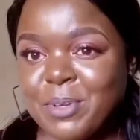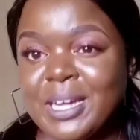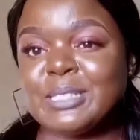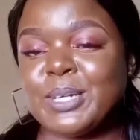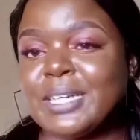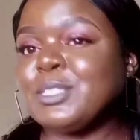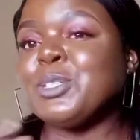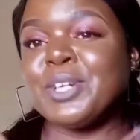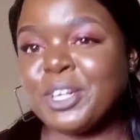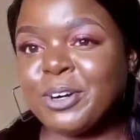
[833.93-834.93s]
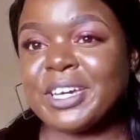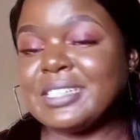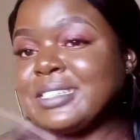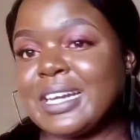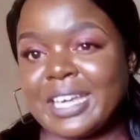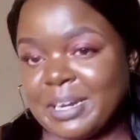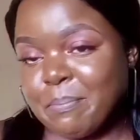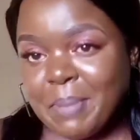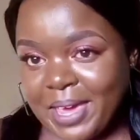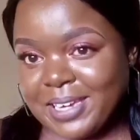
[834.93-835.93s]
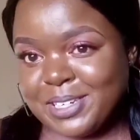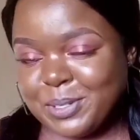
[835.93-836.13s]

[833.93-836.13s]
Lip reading: you guys, so as your girl can start getting paid,